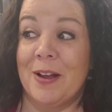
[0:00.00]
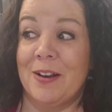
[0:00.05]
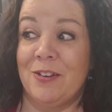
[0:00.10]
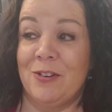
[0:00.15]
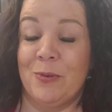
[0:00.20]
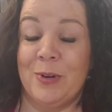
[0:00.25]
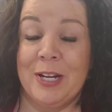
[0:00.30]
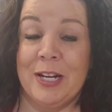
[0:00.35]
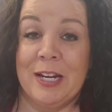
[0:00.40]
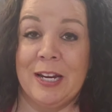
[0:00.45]

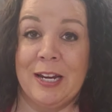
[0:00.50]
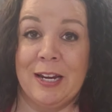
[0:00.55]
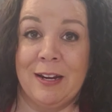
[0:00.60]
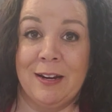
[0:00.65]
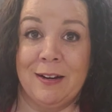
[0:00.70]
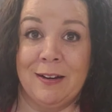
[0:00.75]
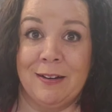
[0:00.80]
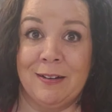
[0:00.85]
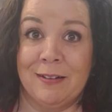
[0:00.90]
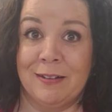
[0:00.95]
doing
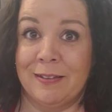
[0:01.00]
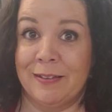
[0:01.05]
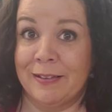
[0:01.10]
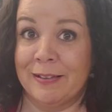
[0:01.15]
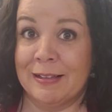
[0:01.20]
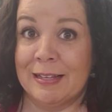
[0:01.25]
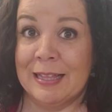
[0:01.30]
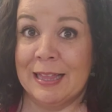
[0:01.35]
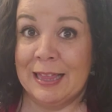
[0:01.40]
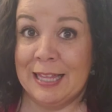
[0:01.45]
his
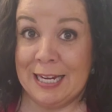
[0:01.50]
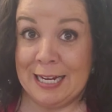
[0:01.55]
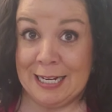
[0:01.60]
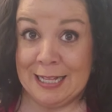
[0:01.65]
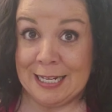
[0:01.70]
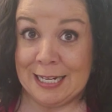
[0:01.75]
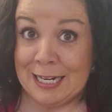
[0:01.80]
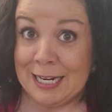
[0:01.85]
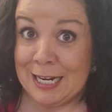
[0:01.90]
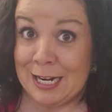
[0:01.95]
thing
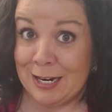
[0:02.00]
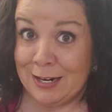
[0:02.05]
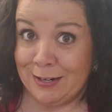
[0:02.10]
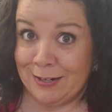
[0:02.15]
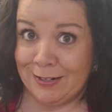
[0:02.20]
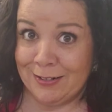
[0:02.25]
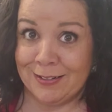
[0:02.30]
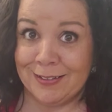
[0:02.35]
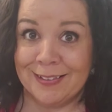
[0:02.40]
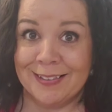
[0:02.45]
that he
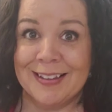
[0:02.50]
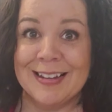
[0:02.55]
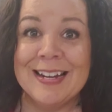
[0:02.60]
does,